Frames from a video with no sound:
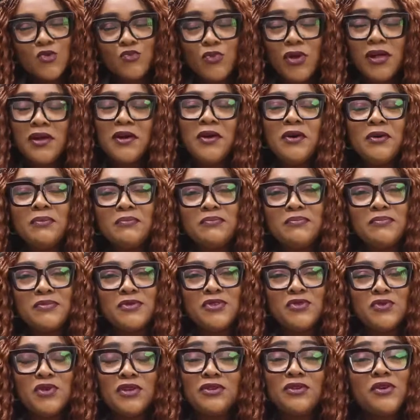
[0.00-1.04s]
Welcome
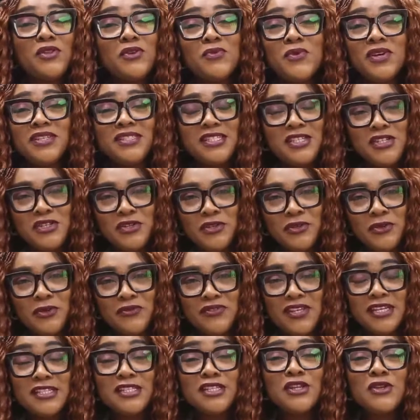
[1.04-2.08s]
to another edition
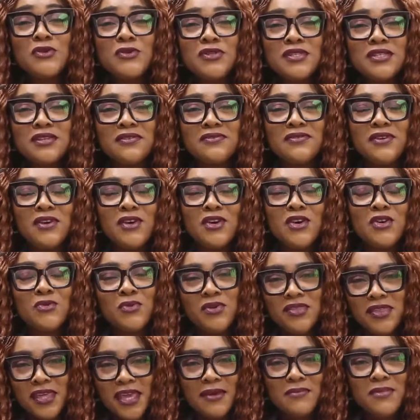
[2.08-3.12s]
of Exclusive
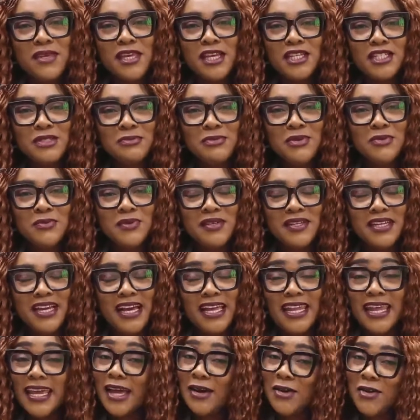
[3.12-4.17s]
with Kemi Ajimobi.
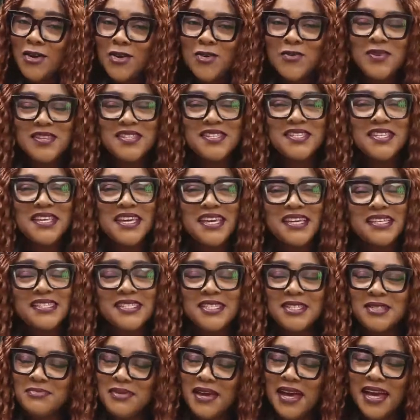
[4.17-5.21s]
And like I always say,
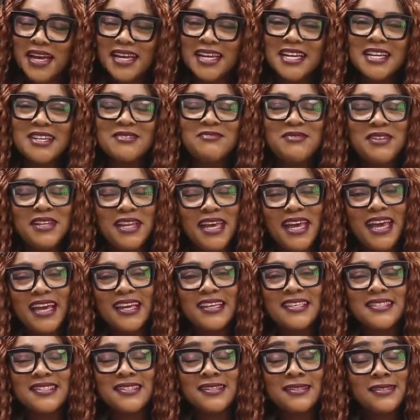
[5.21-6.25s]
sit back,
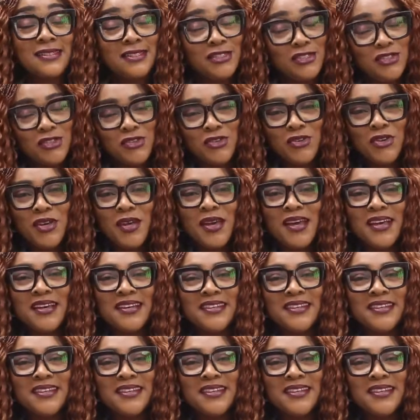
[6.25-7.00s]
relax, and enjoy.